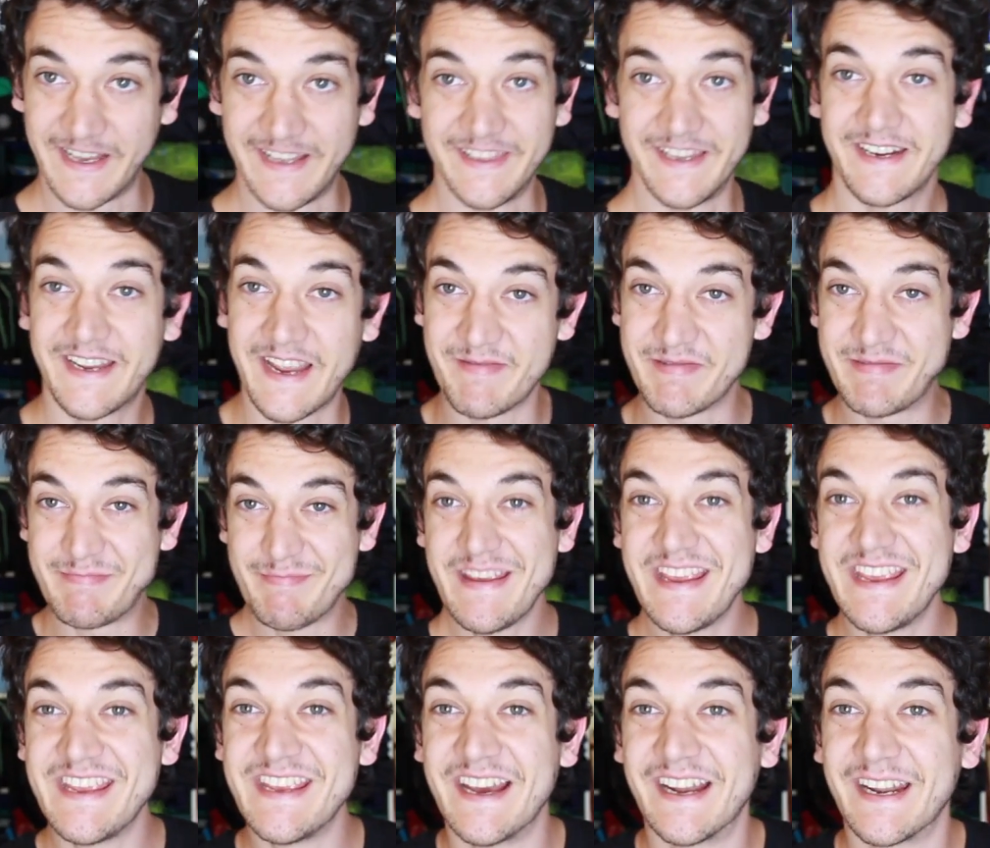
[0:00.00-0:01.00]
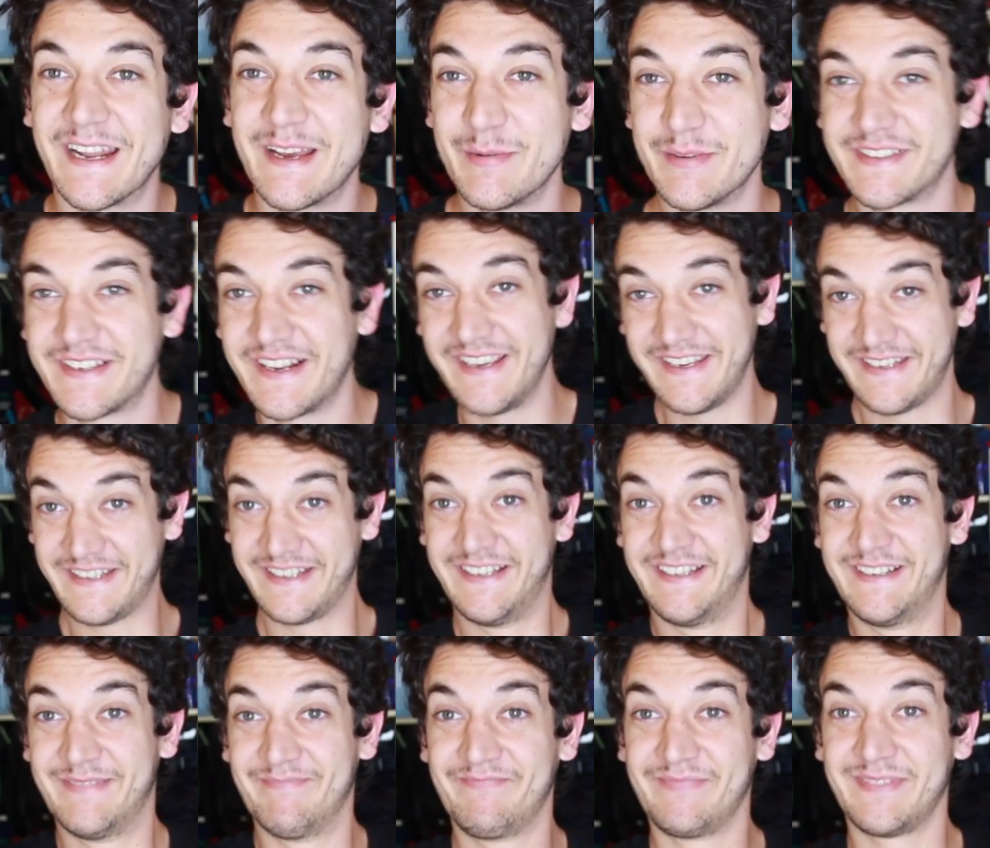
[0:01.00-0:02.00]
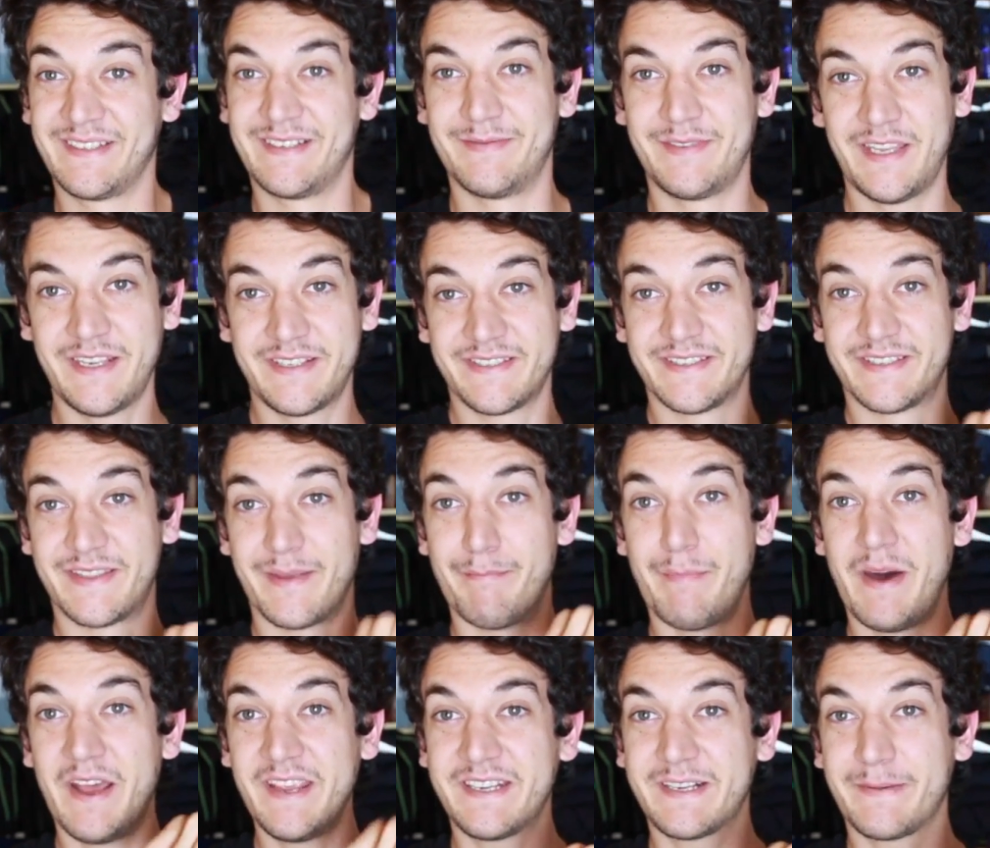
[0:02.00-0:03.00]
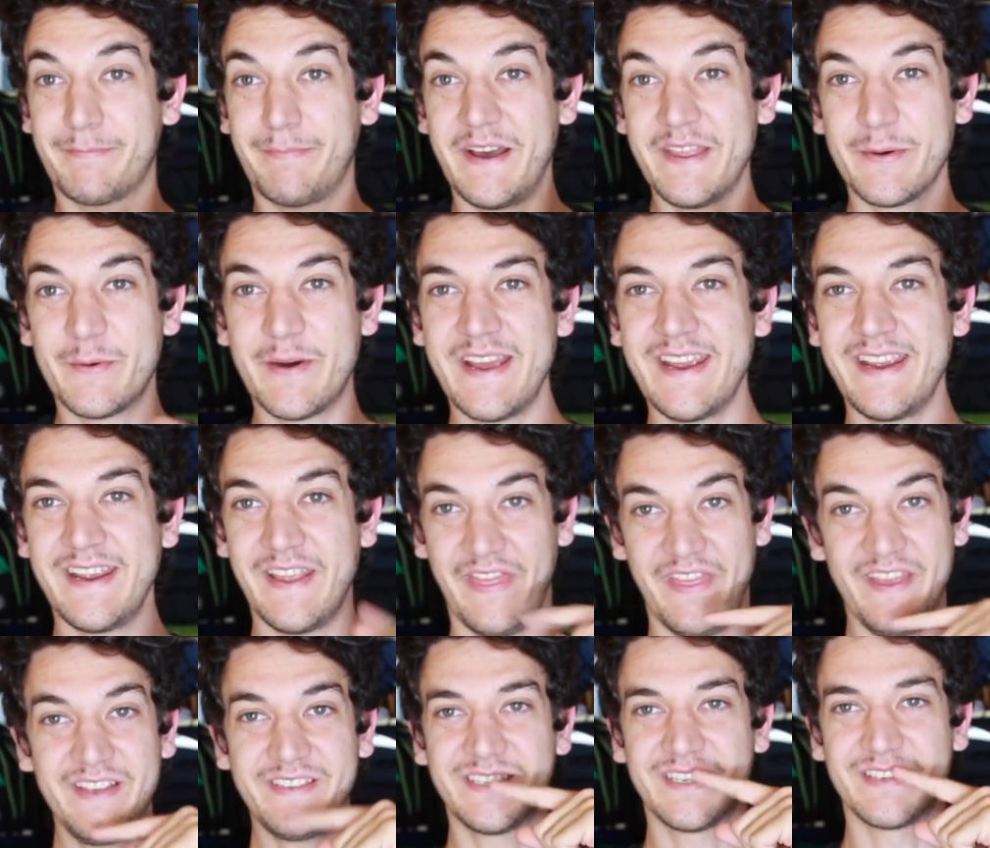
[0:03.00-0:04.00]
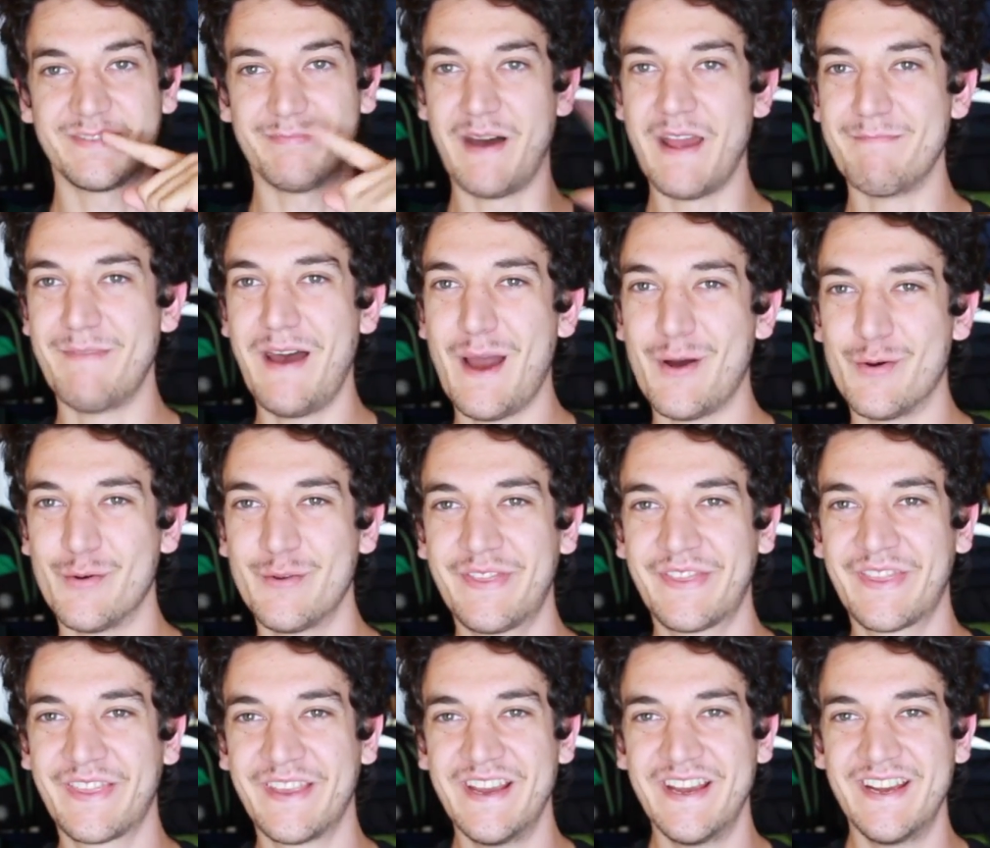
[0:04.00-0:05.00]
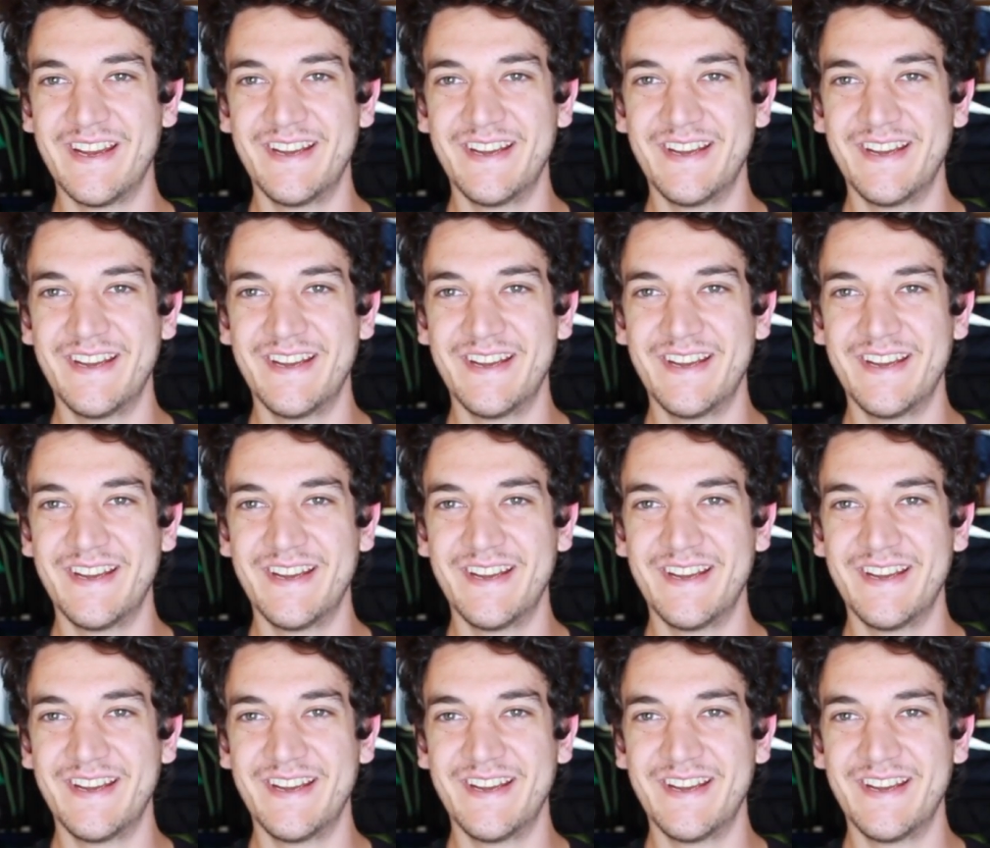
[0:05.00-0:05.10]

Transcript: And then it came to me, and I was like, this is the mic, by the way, this is my mouth.